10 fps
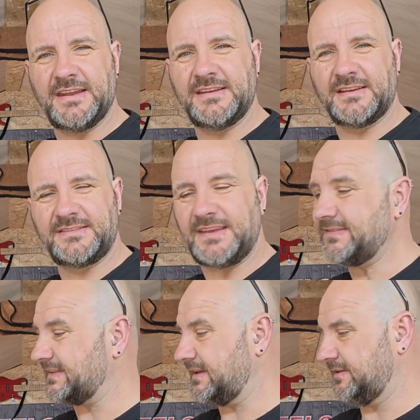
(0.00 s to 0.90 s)
an
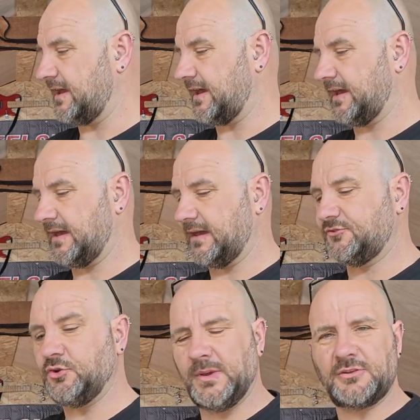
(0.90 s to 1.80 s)
existing
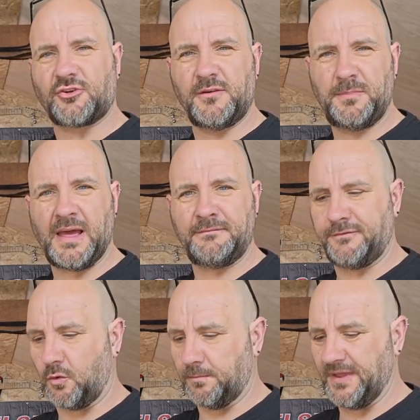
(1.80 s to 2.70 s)
two-wheel drive
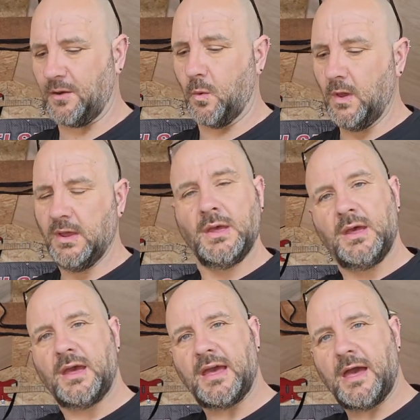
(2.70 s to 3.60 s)
platform. Now,
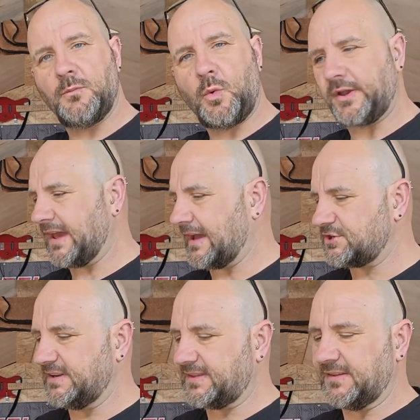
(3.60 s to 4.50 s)
what it
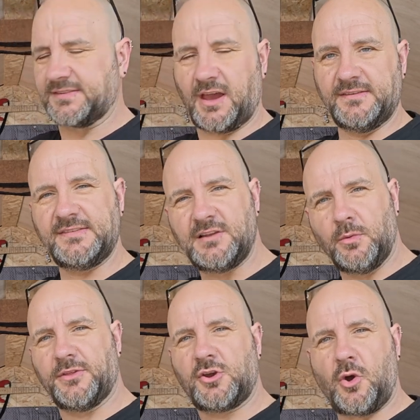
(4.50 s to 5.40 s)
actually does, guys, is
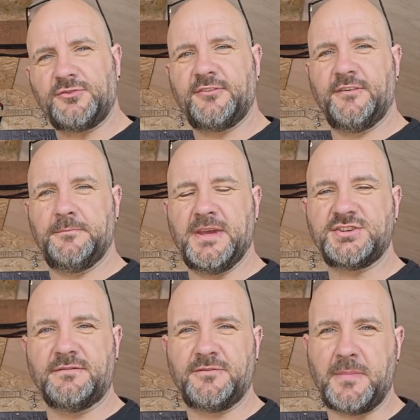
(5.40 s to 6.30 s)
lower the cost of
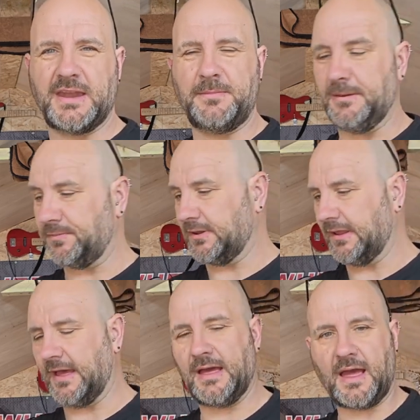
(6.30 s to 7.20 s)
admission for many
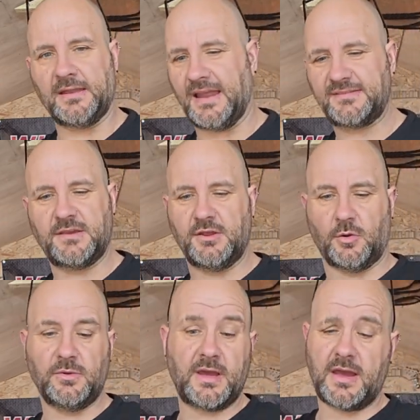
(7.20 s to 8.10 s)
people. Unless, you
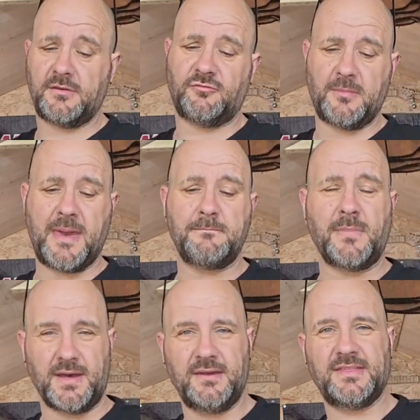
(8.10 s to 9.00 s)
know,
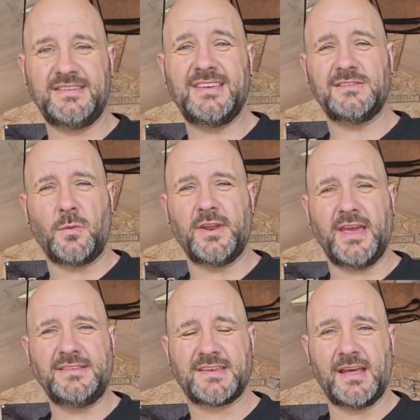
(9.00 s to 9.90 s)
remember, this is a
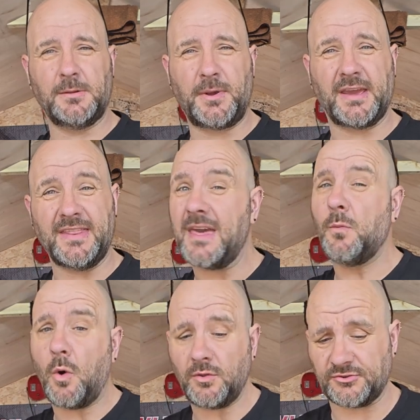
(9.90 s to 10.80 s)
1/8 scale buggy. There
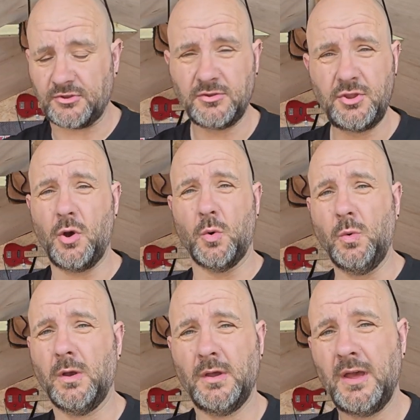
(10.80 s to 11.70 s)
was
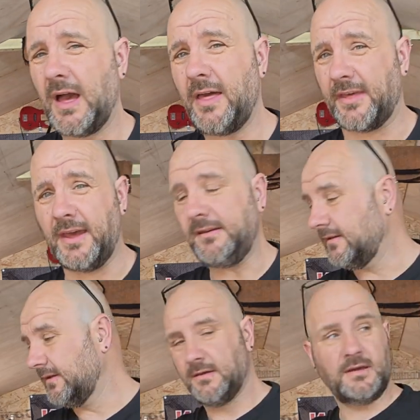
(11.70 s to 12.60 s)
no other
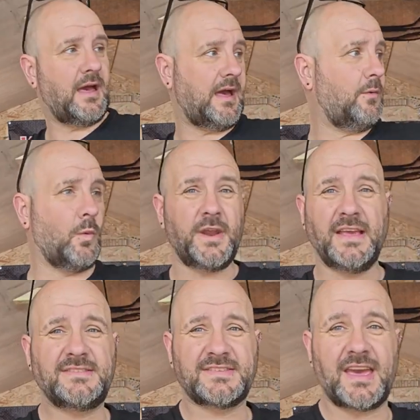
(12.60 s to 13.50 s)

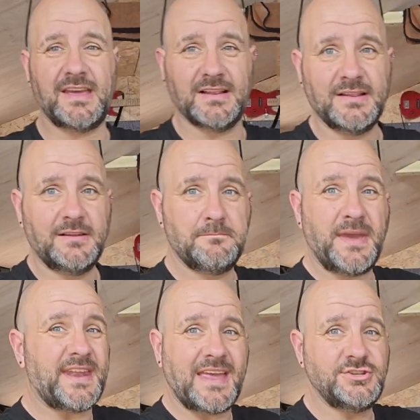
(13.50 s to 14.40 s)
1/8 scale
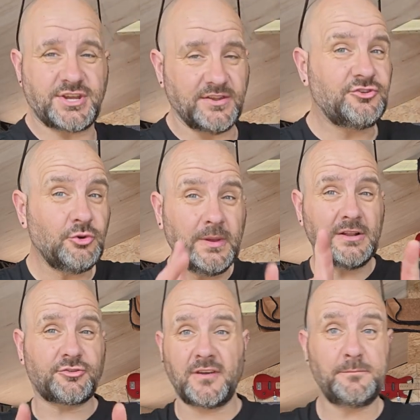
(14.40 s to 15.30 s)
mid-engine
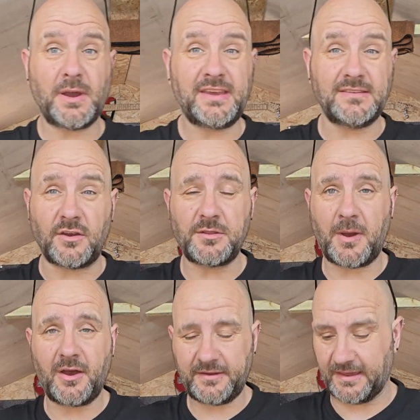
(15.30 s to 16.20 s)
two-wheel drive buggies on the
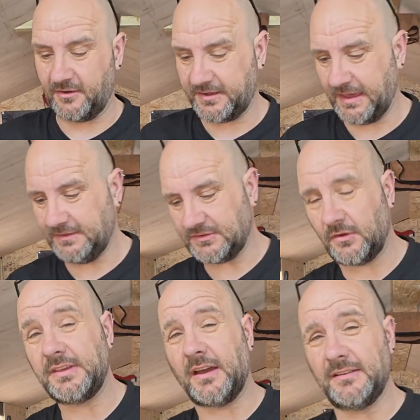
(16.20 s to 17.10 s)
market. Okay,
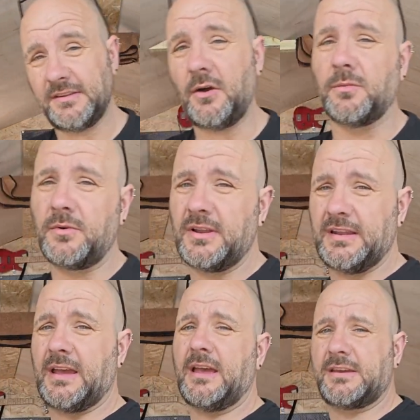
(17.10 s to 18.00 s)
so yeah, you know,
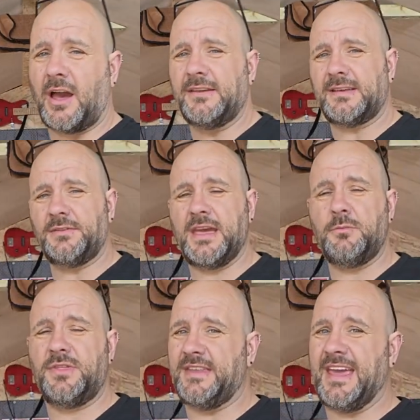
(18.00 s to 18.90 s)
guys out there
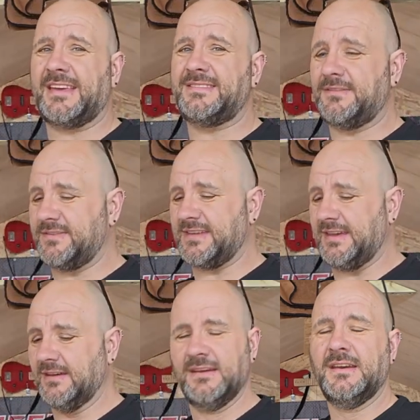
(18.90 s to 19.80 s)
with the
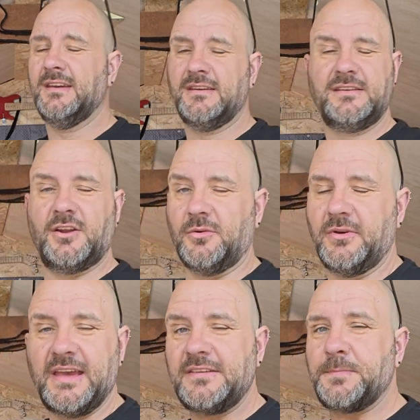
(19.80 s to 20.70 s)
negativity, you
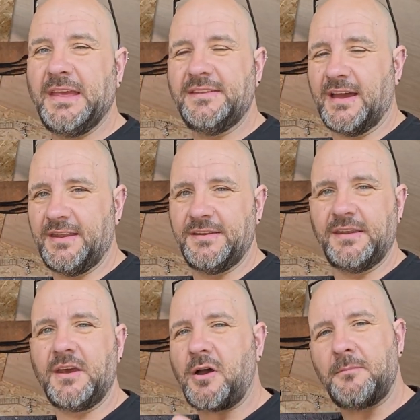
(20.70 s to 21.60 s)
know, it's been
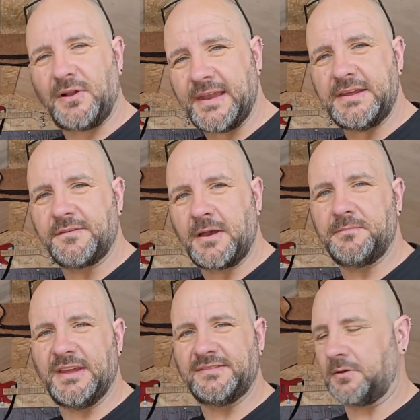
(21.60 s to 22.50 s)
done. Plenty of
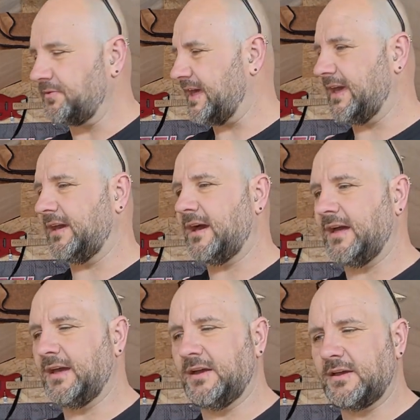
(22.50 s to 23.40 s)
companies out
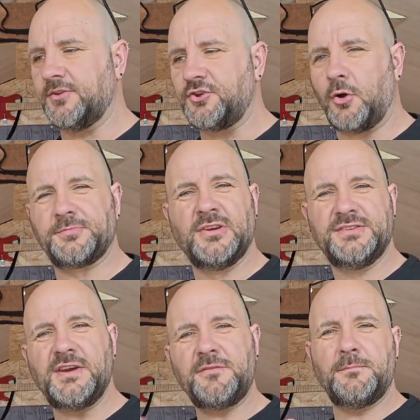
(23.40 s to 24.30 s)
there adopt
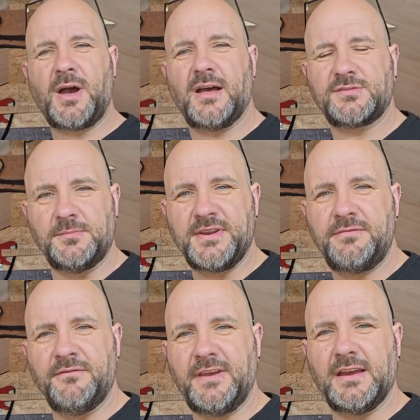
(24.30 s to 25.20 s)
different parts from
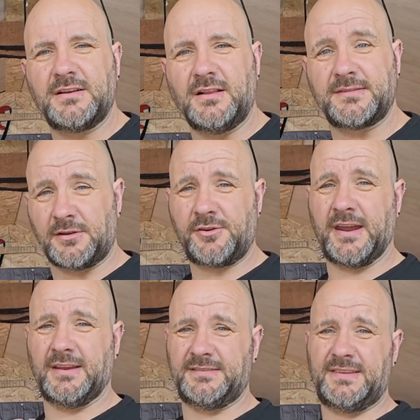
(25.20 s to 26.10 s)
different vehicles and
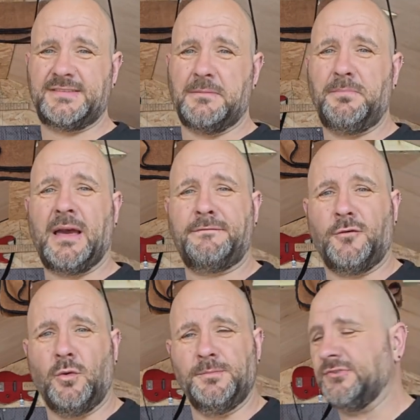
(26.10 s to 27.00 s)
create existing
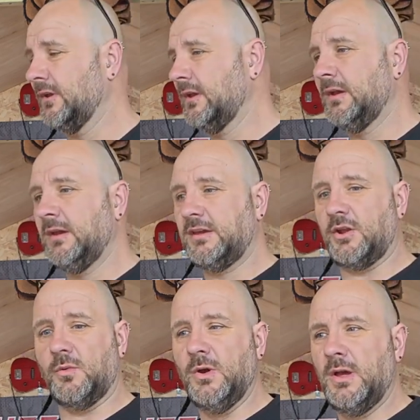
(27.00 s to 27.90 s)
platforms, you
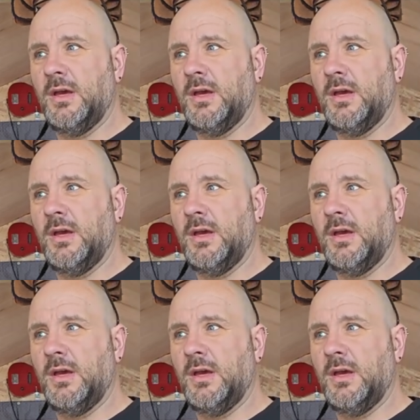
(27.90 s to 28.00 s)
know,